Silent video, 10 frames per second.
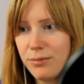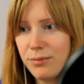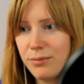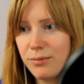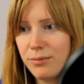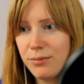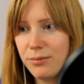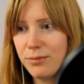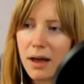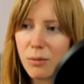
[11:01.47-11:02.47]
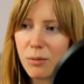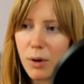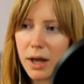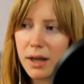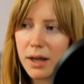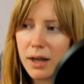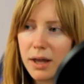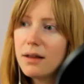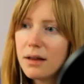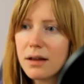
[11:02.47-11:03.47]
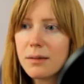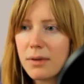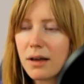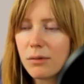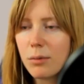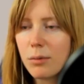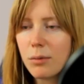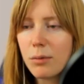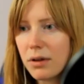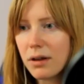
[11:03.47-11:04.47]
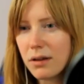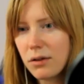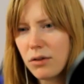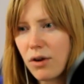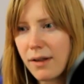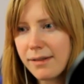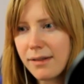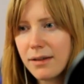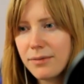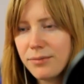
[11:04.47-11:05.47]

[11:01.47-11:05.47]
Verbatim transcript: things being black and white, um, that's where I really got to address that.